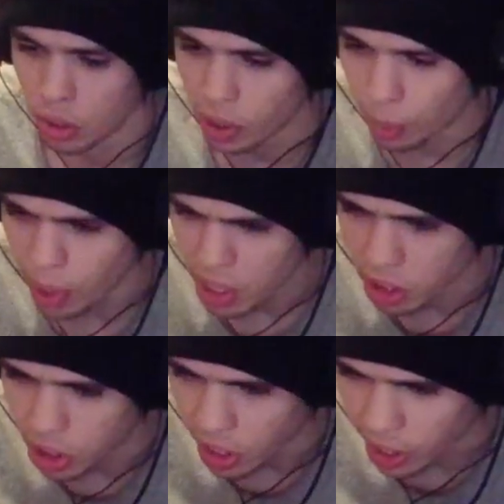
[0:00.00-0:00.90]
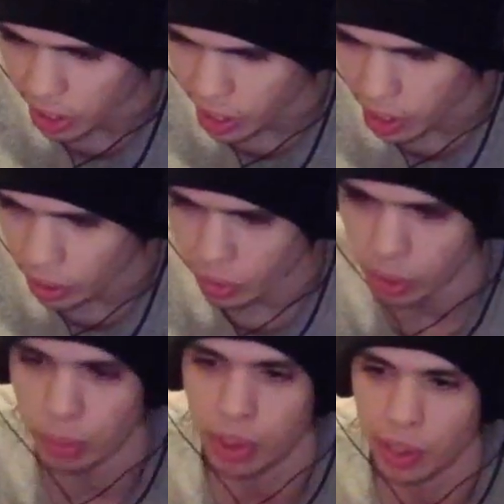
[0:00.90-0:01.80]
So I probably should check it out.
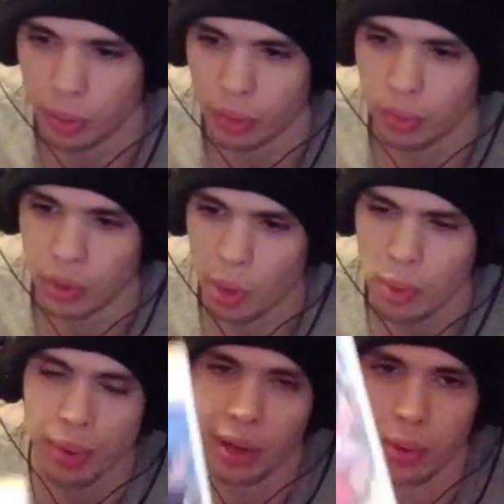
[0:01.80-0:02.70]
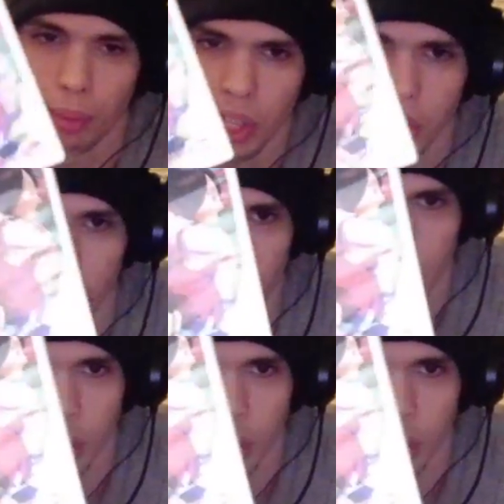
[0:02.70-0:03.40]
Like, I wouldn't mind rebeating it.